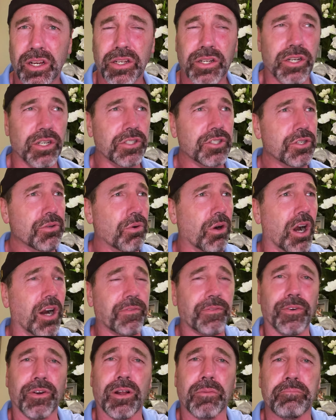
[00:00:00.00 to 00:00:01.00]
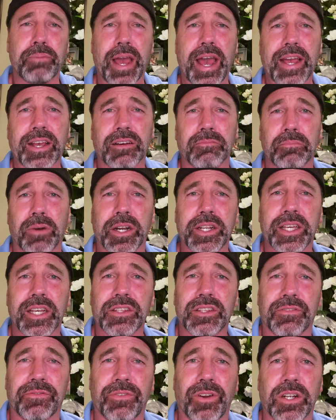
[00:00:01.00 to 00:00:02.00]
Couldn't you offer a bag of money
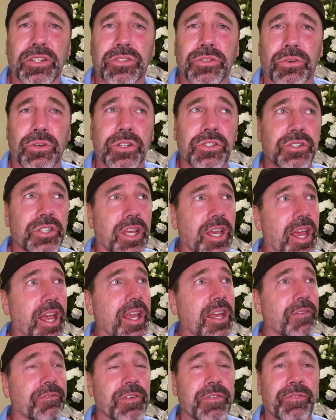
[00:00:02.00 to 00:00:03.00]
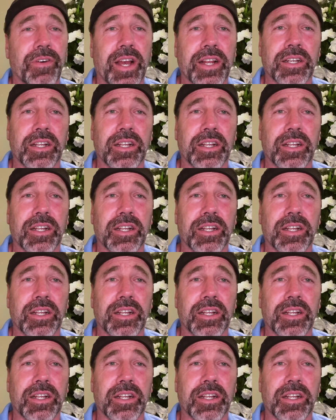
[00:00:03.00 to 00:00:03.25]
at the front door and say, hey, if you